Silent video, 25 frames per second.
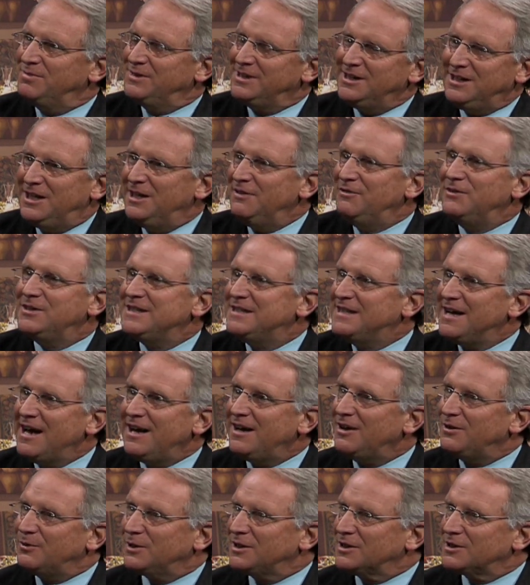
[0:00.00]
give and
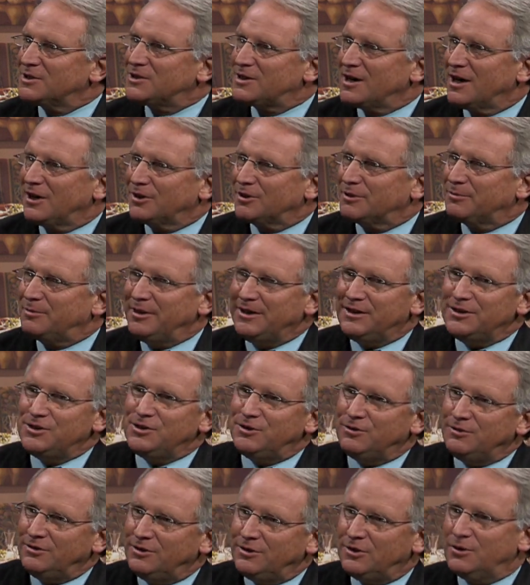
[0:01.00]
take with a seller, because
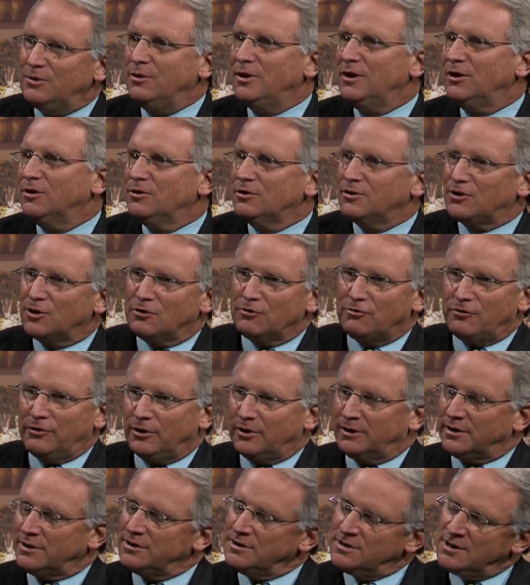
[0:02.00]
you don't want to hurt their
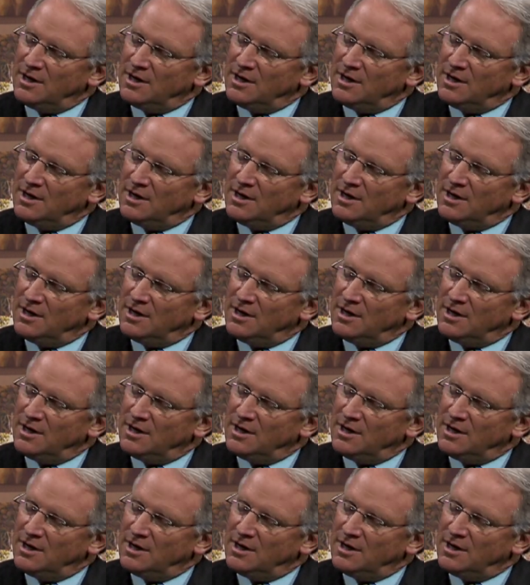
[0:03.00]
feelings.